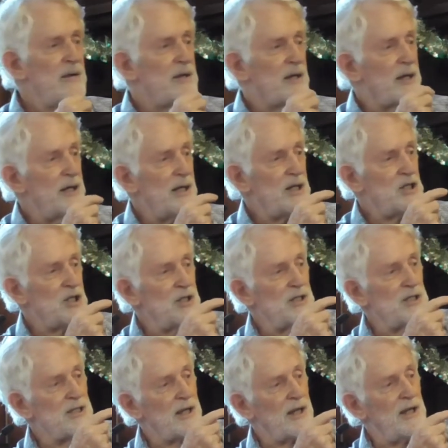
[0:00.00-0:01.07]
The connection
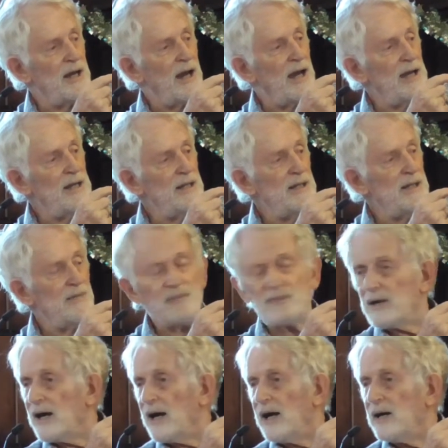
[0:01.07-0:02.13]
is that in
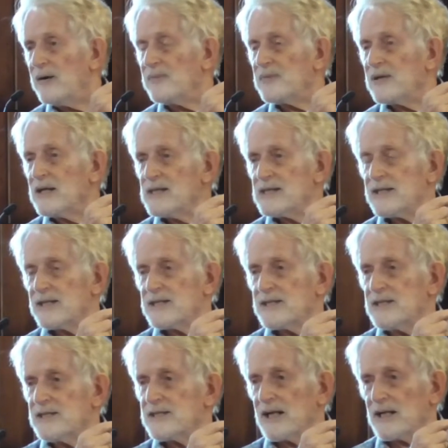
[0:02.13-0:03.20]
AD
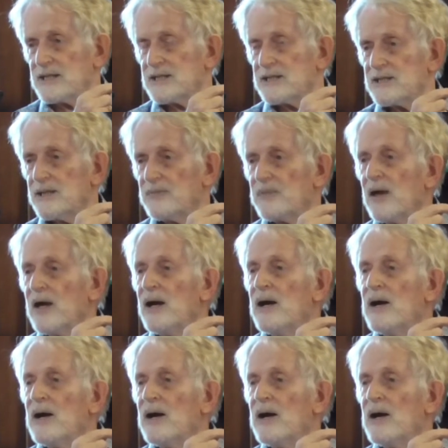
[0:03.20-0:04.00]
66,